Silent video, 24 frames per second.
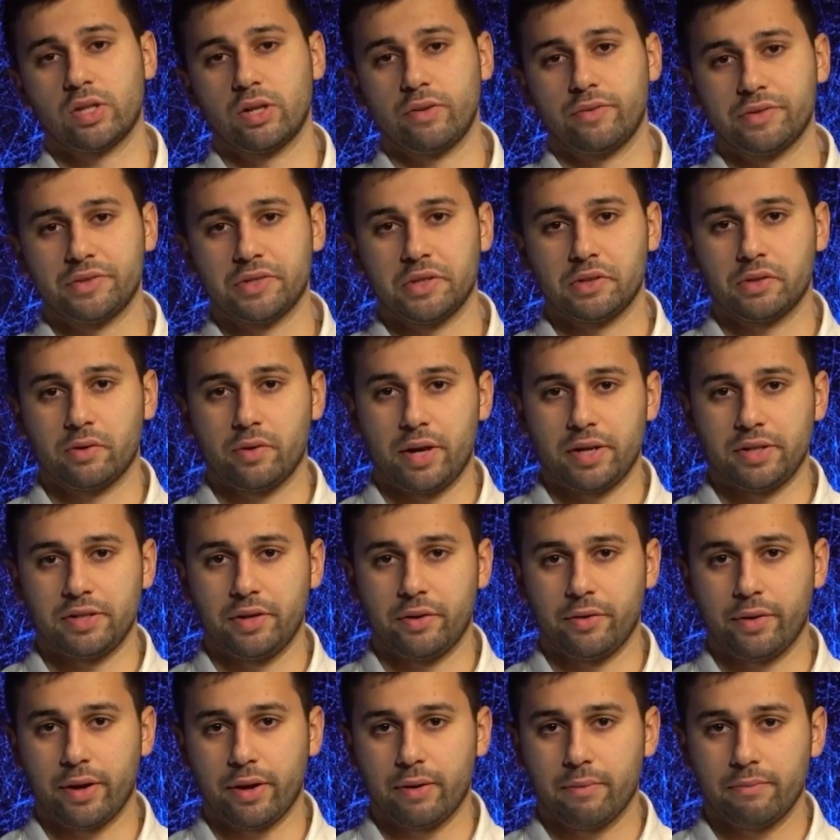Services
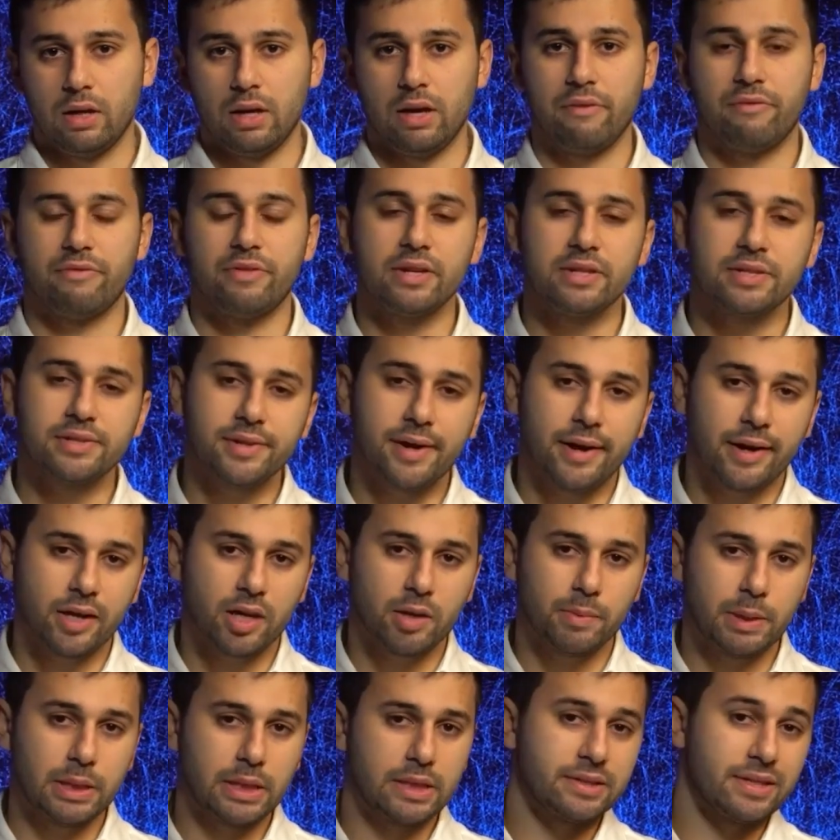criteria. If this
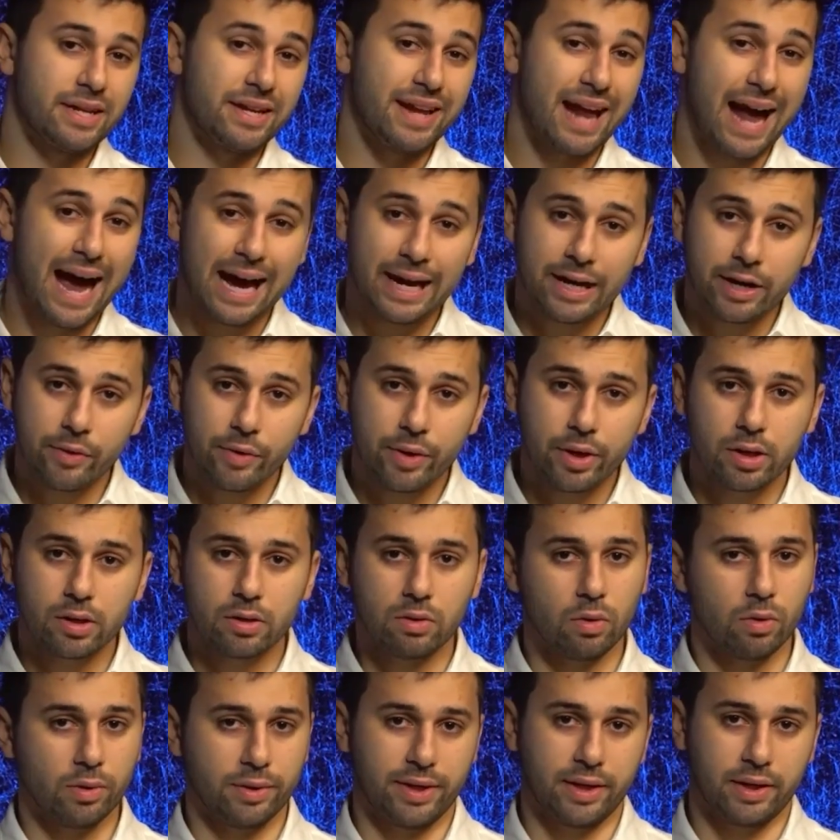document is inaccurate
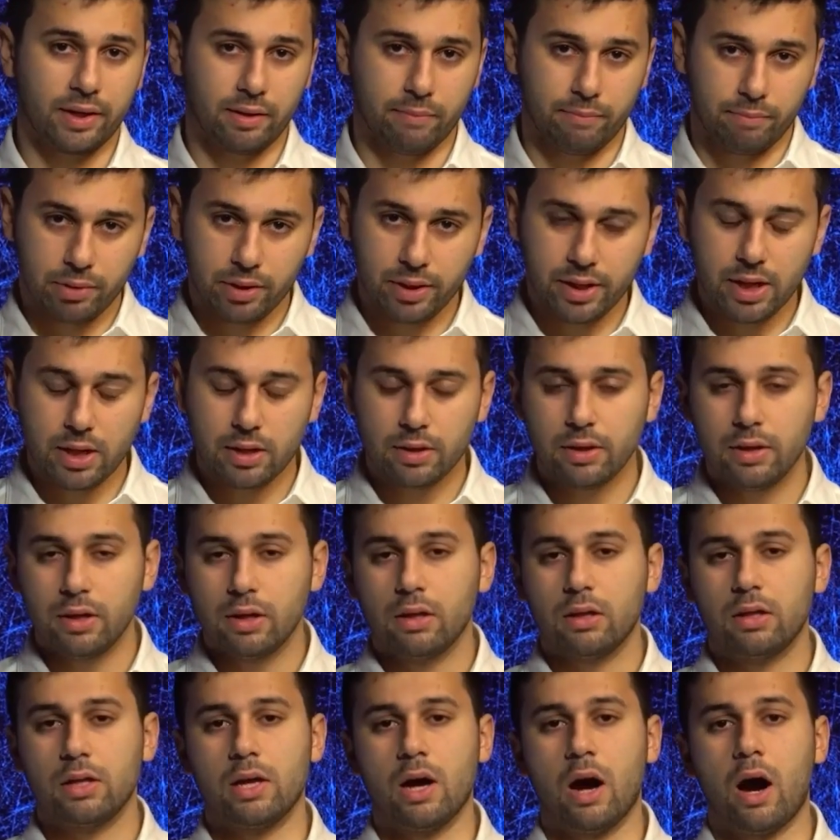or incomplete,
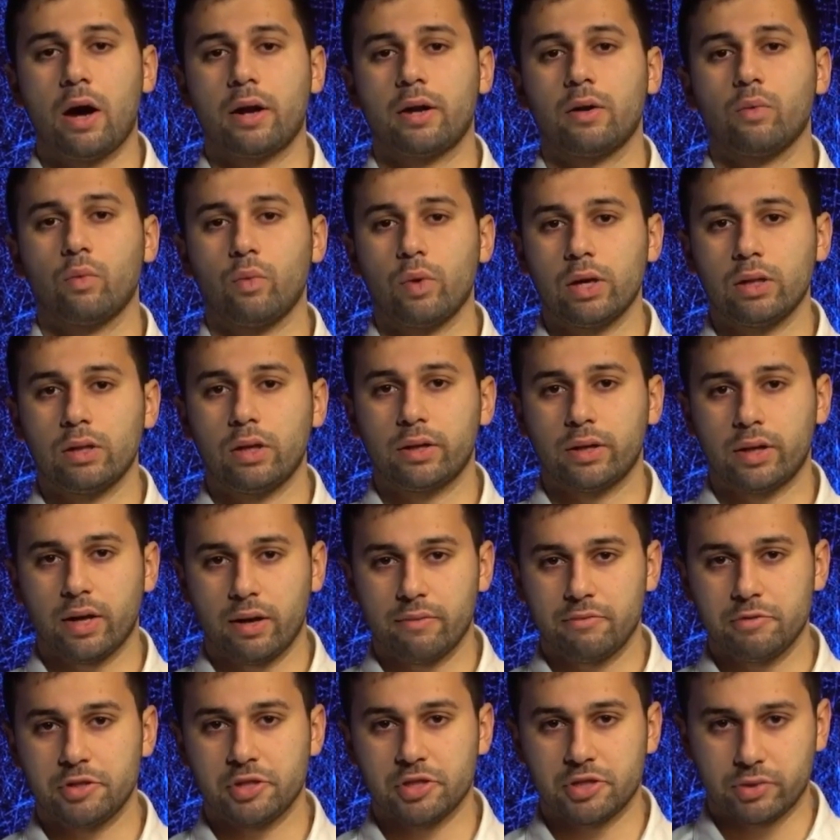the audit will
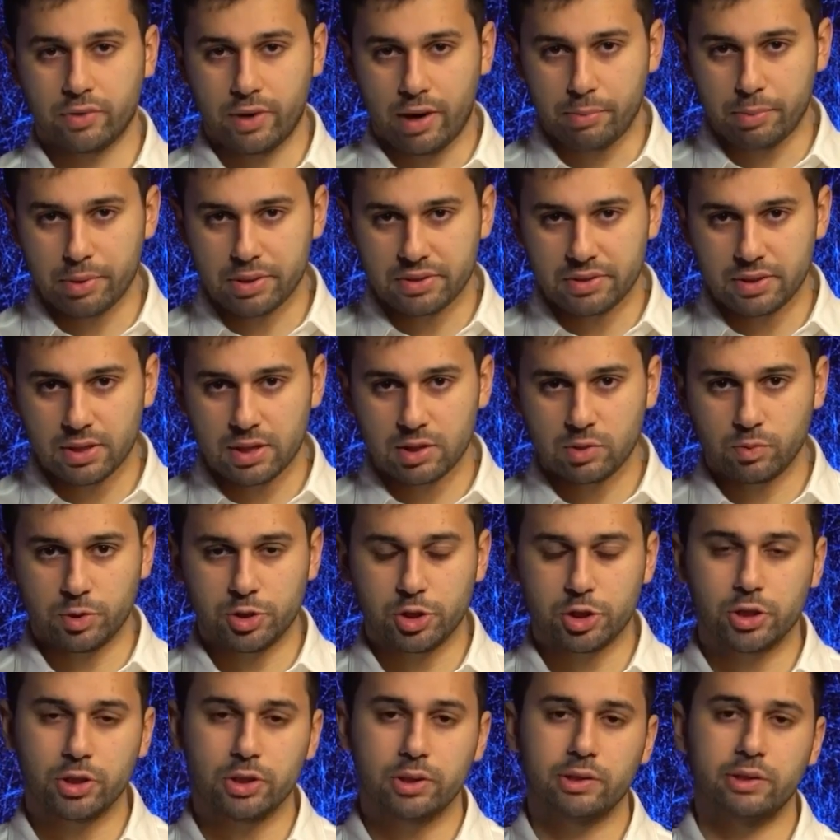uncover discrepancies
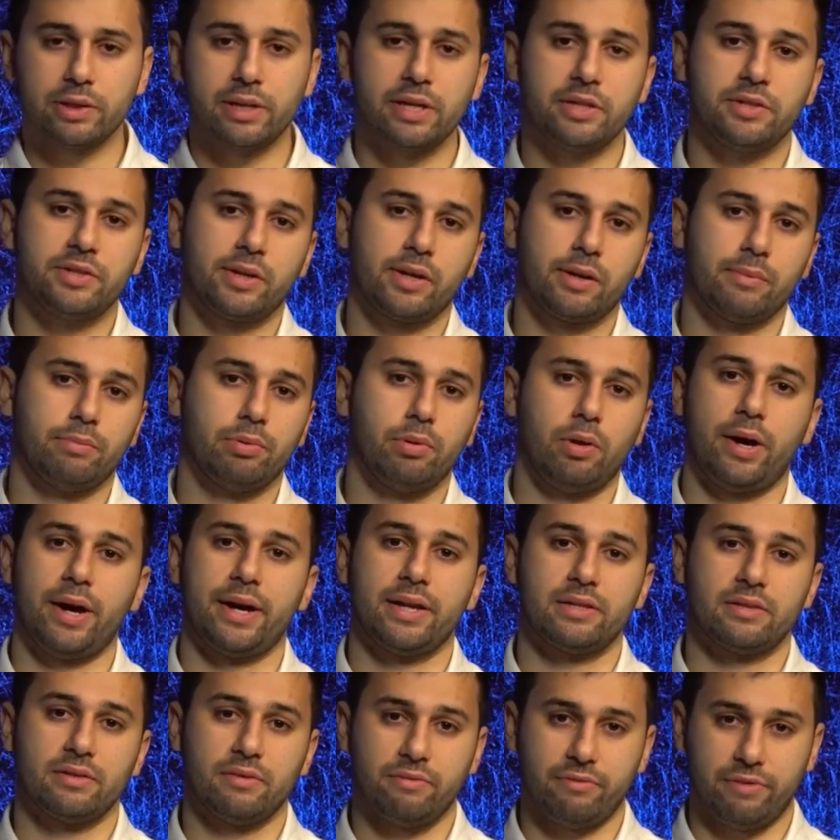which could lead to
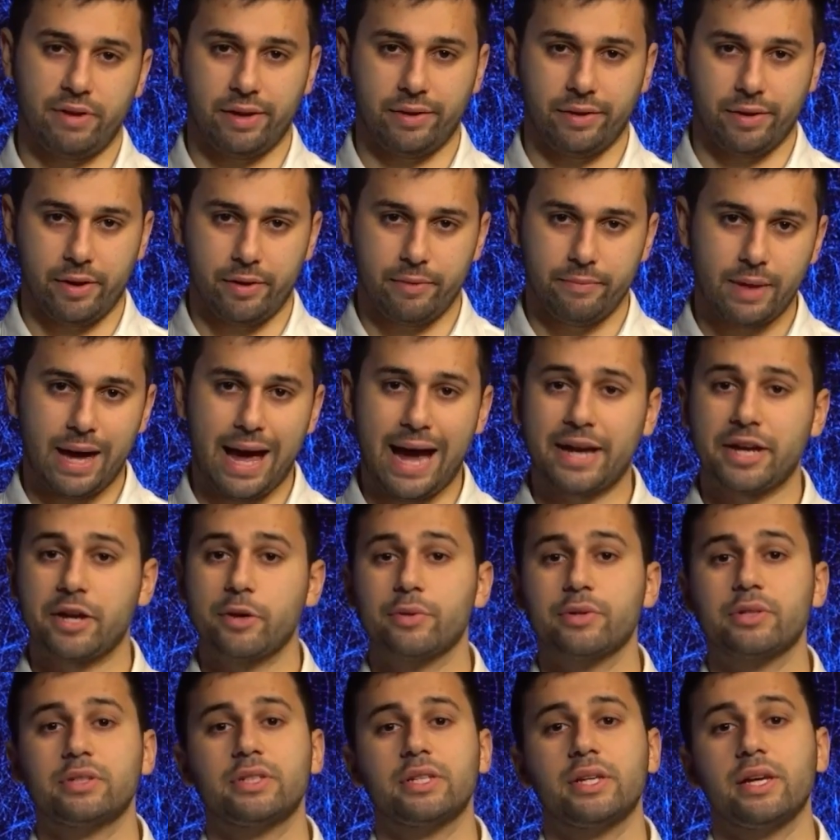compliance failure.
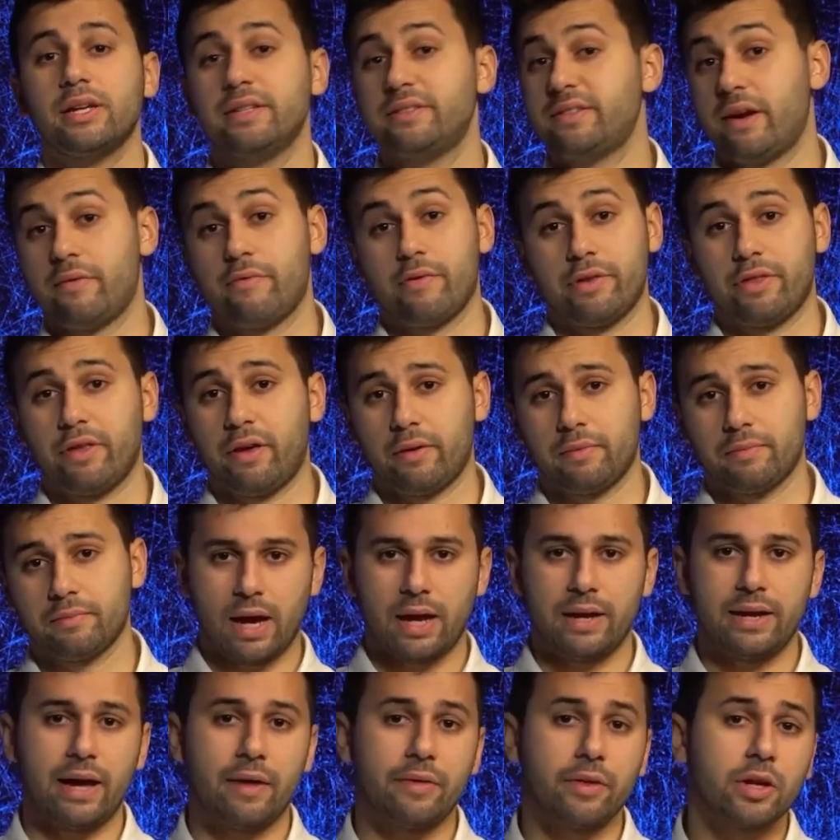Accuracy is everything.
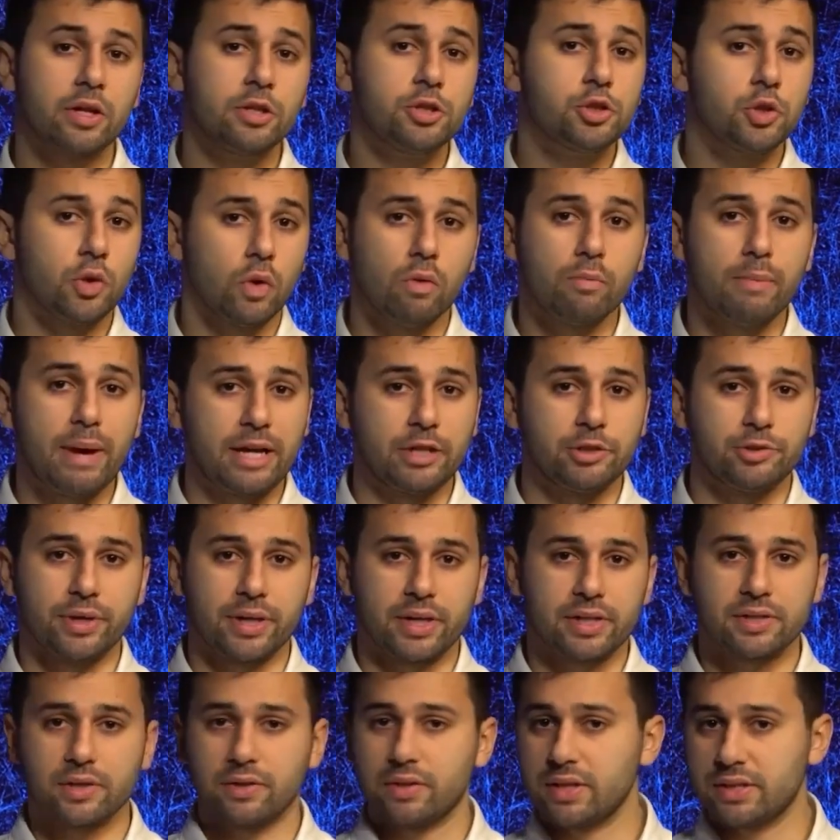And now the control
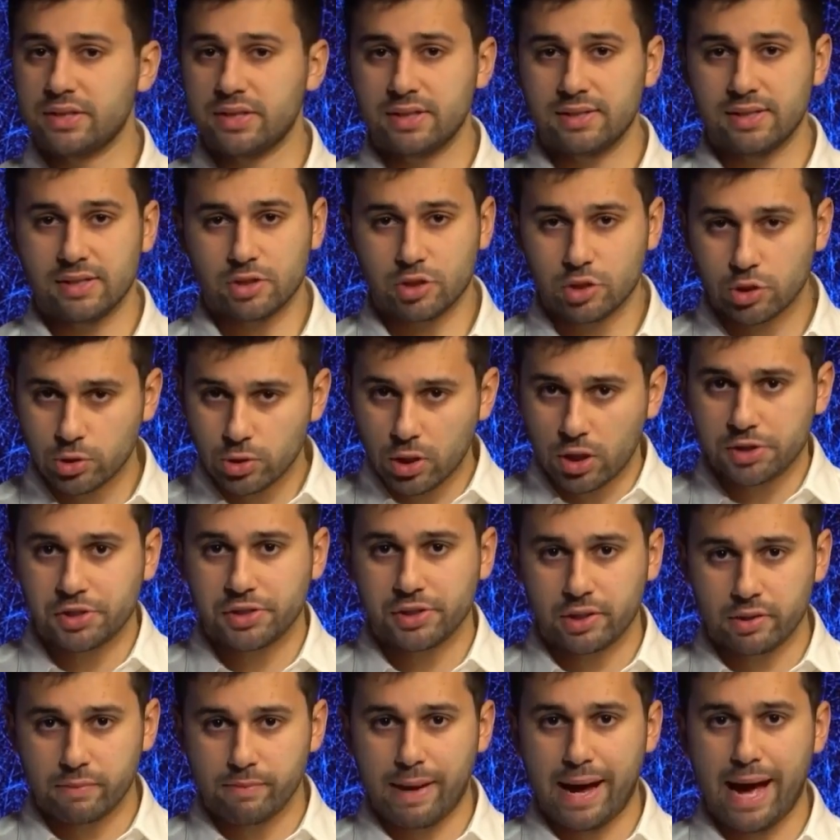matrix. So this is a
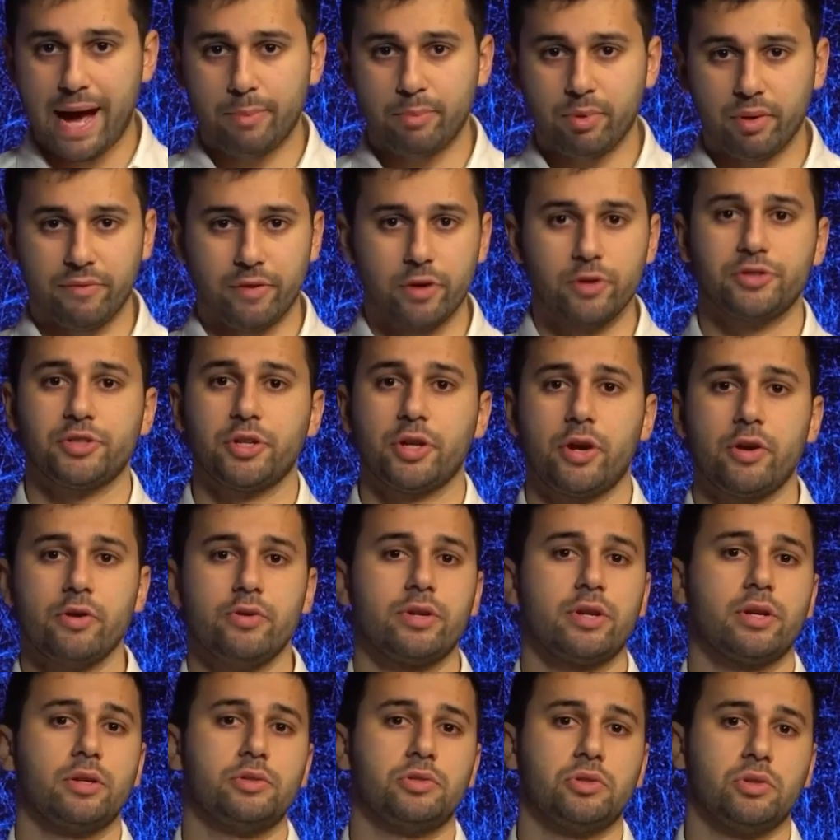structured map of your
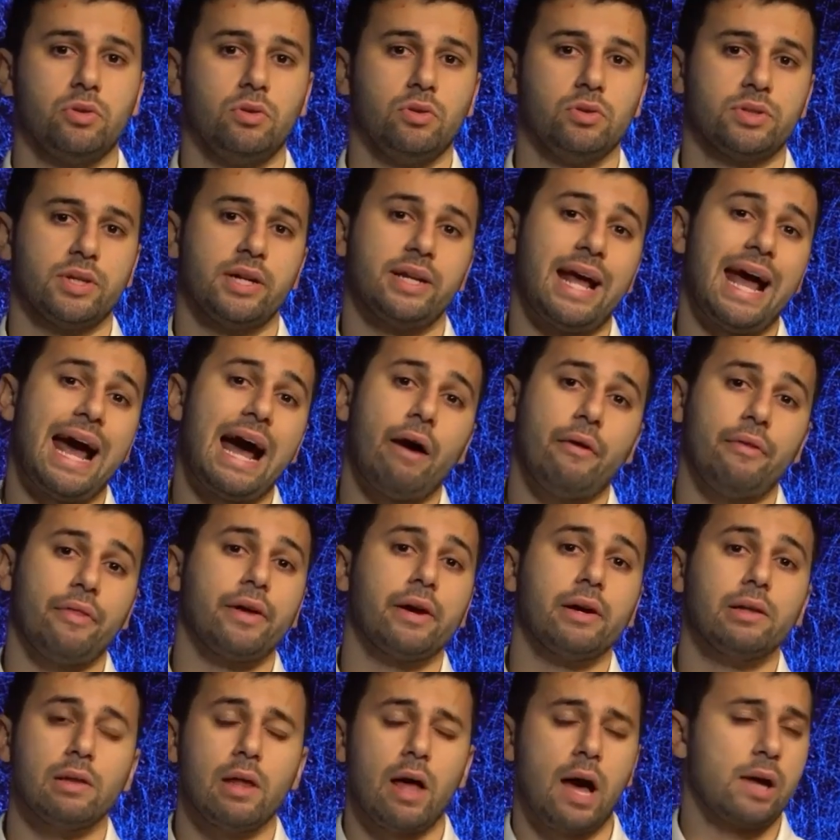security controls and how they
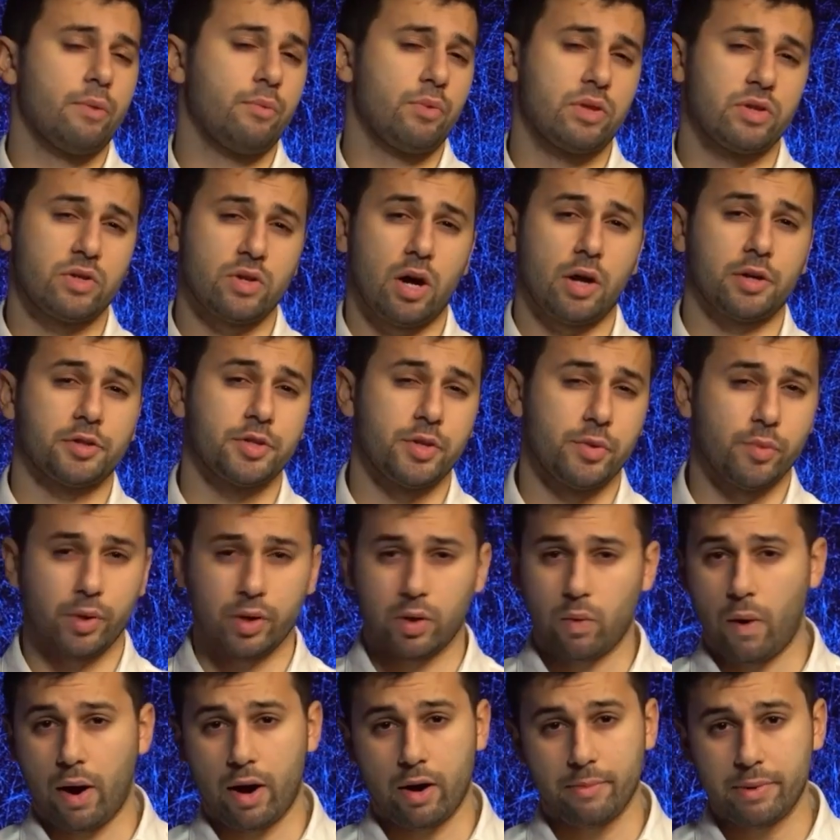align with SOC 2
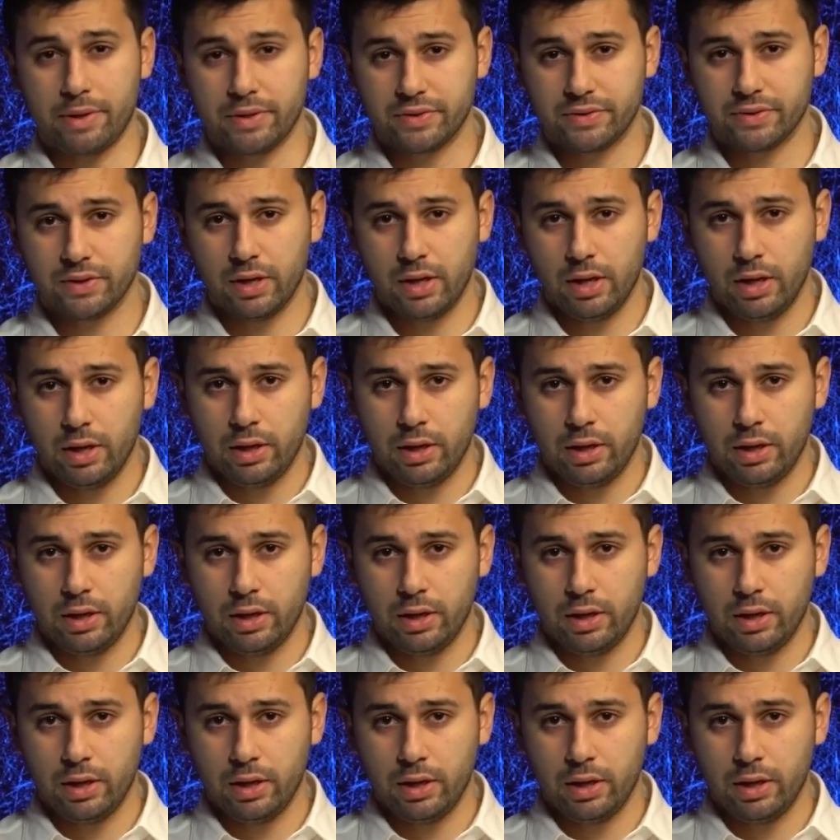requirements.